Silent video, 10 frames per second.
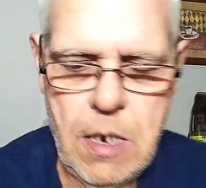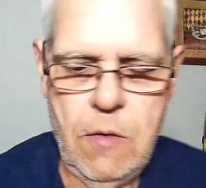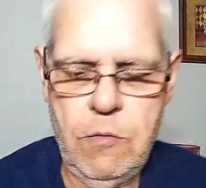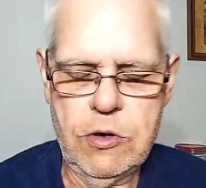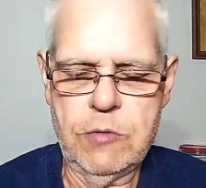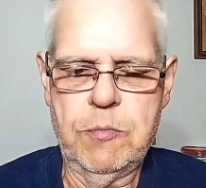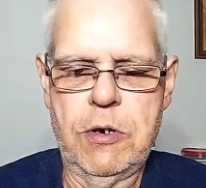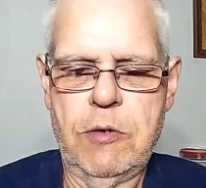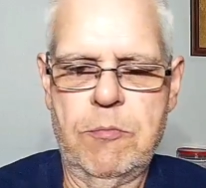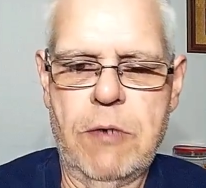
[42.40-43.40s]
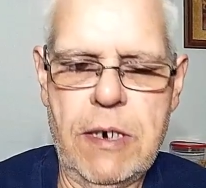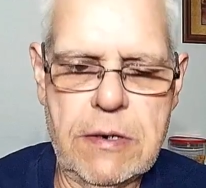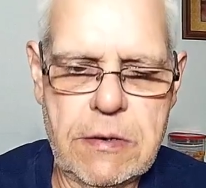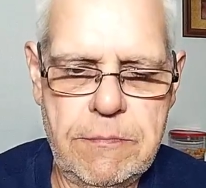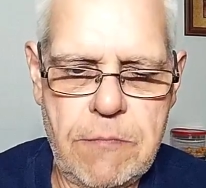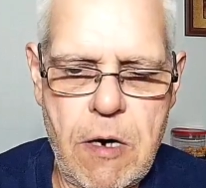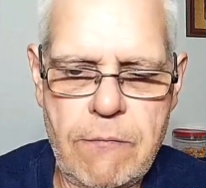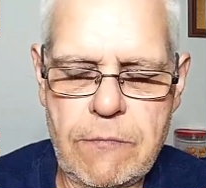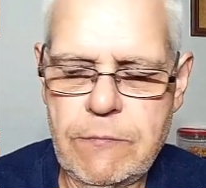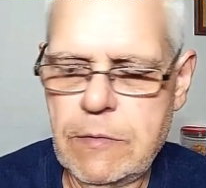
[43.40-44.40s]
which is a pretty good price, off
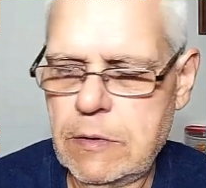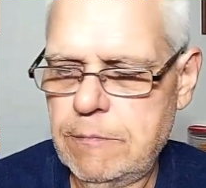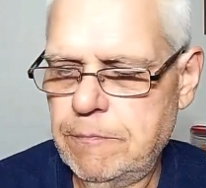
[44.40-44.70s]
of